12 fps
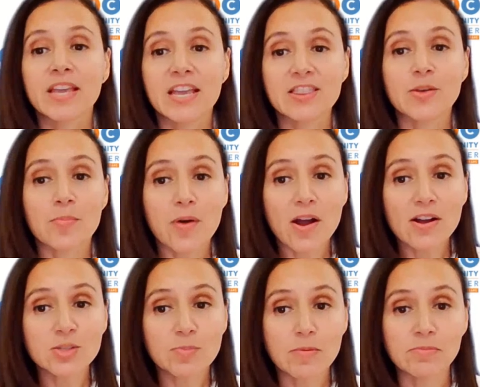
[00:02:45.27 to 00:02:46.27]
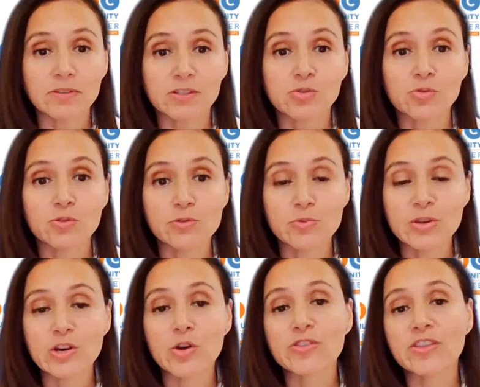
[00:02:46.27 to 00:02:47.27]
In the Bronx public school, we
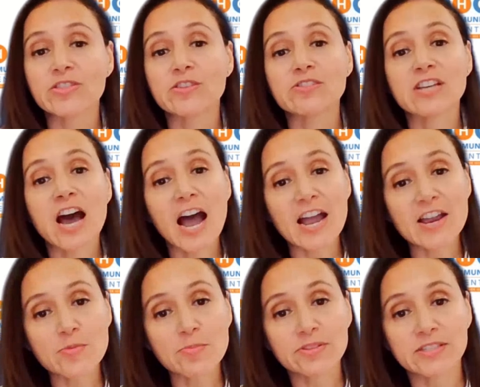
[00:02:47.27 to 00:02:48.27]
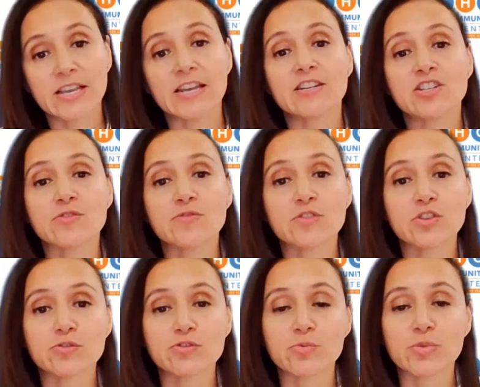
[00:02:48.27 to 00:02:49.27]
know that there's a higher percentage of
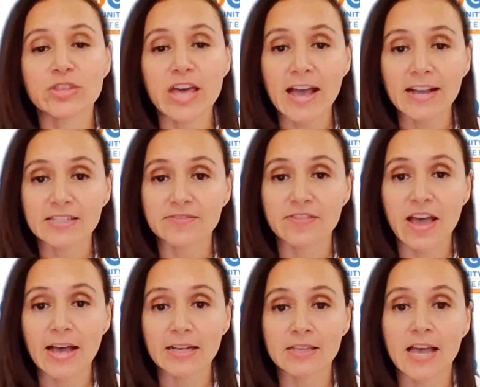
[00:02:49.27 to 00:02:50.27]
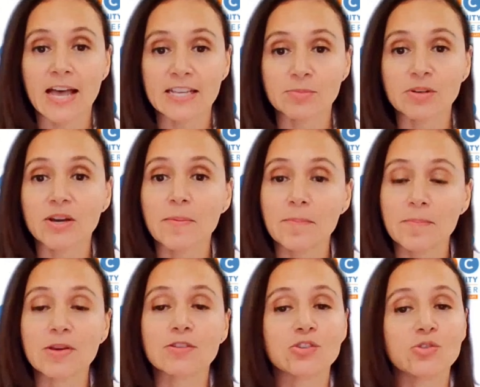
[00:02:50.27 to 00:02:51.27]
children with active asthma
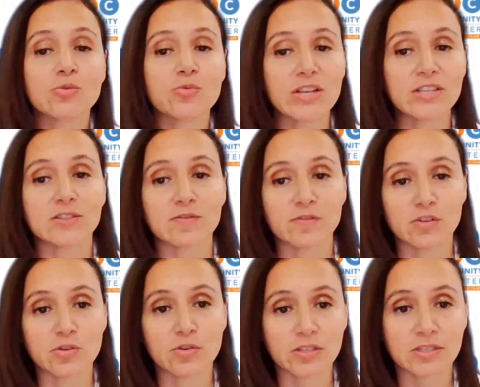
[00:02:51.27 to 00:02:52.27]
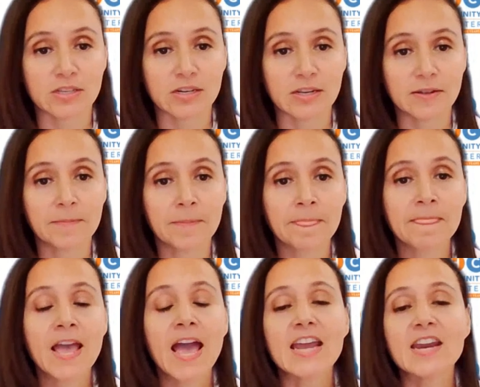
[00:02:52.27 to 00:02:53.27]
compared to the rest of New York City.
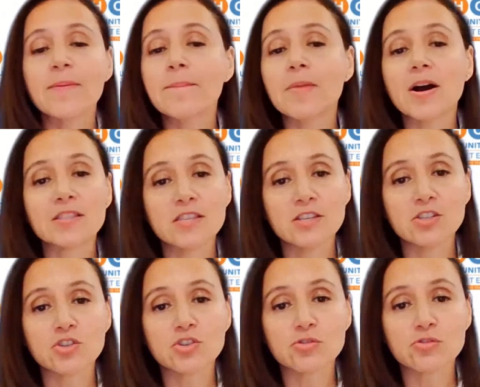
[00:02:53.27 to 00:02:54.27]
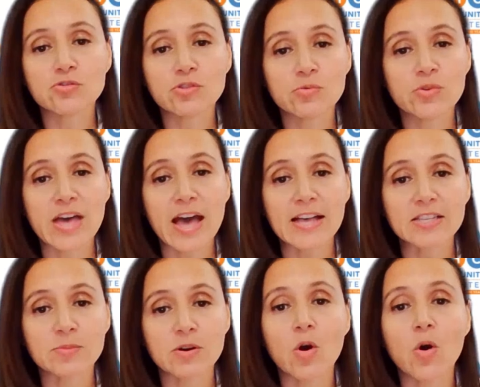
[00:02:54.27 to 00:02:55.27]
And among these children with
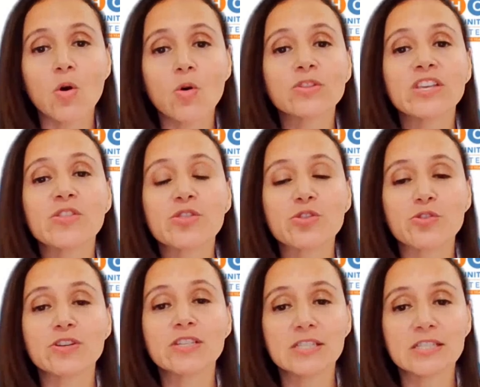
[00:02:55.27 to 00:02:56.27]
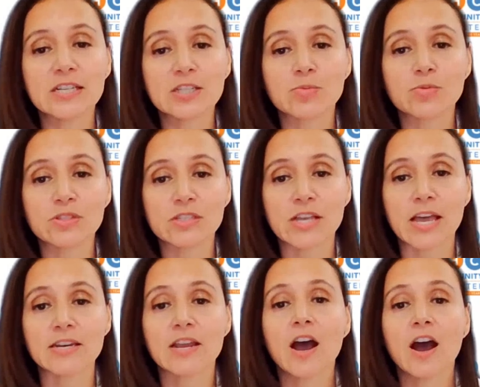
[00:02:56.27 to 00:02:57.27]
asthma, only
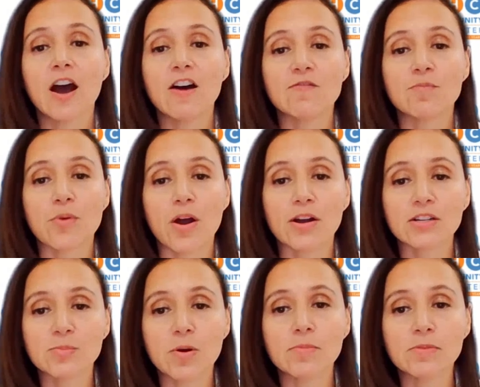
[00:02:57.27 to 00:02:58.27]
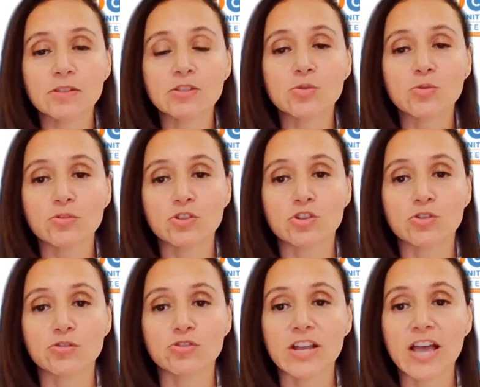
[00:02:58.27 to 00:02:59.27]
36% of Bronx public school
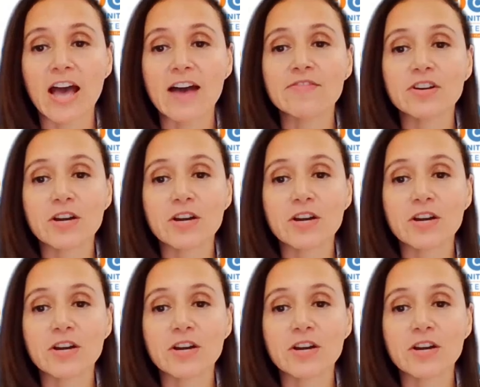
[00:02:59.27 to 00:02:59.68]
children have a